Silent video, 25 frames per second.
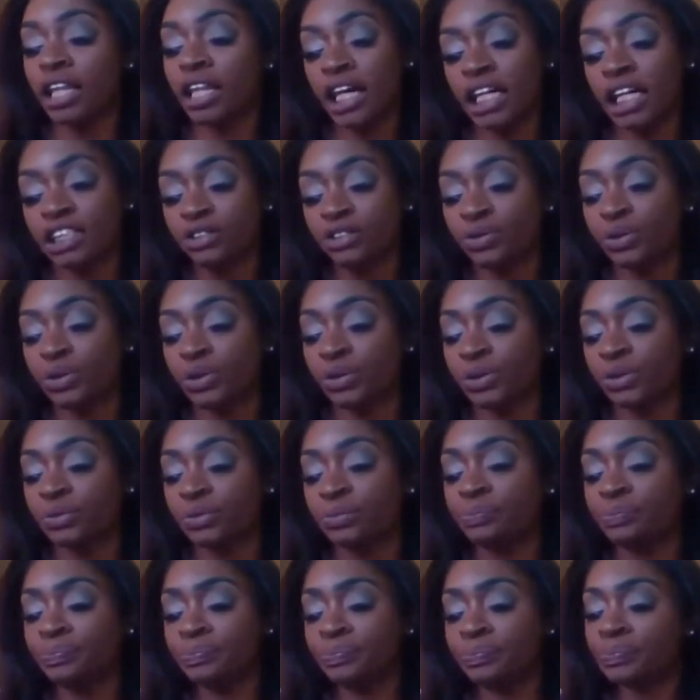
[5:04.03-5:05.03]

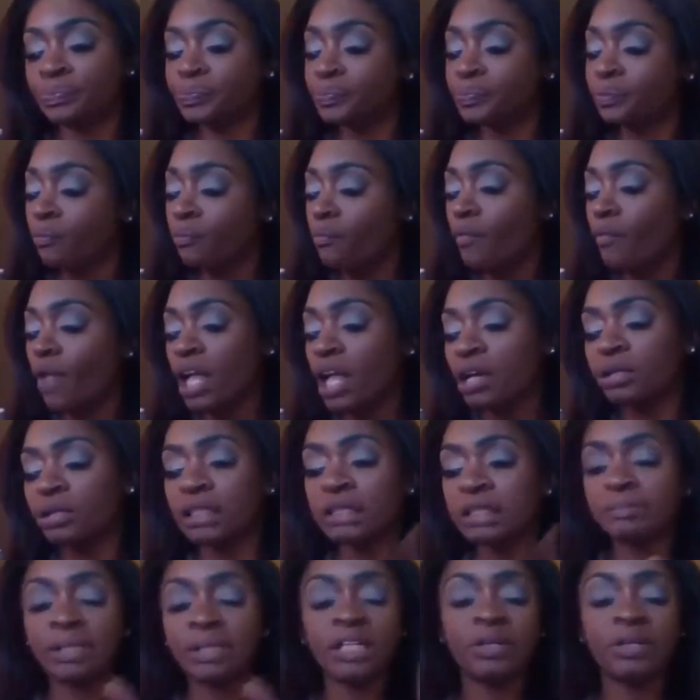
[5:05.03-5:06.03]
lunchroom, there was
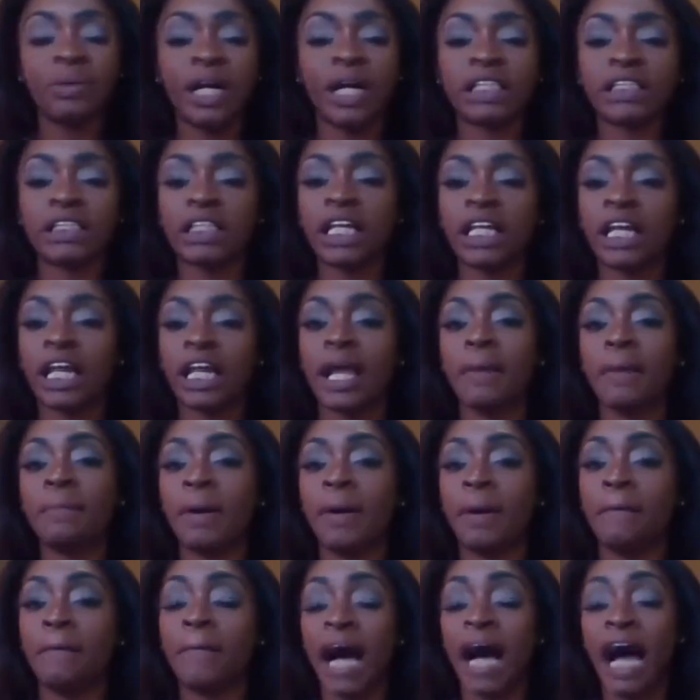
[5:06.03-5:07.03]
many ways to get in,
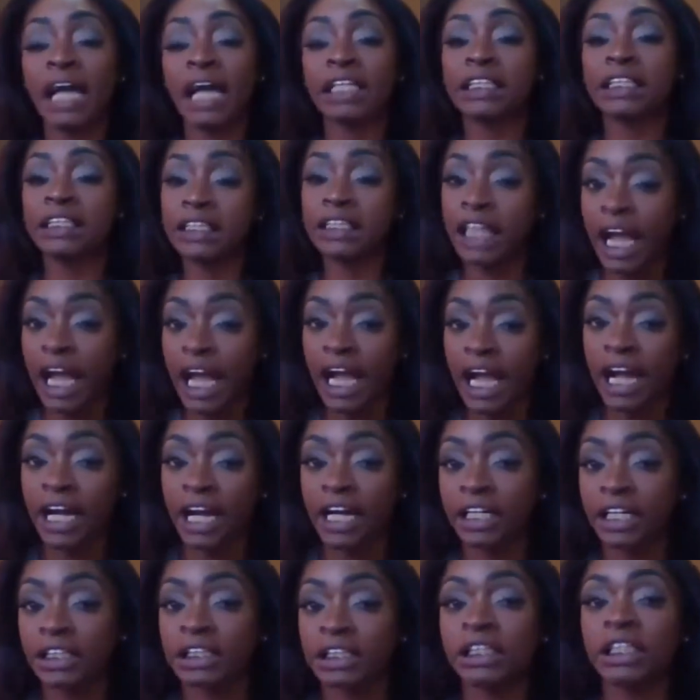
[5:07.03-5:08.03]
but by the
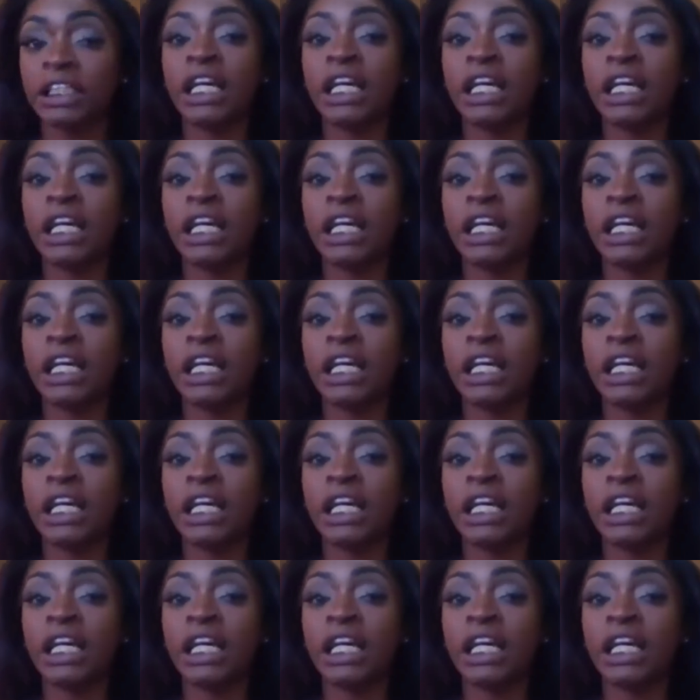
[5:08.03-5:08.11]
stairs,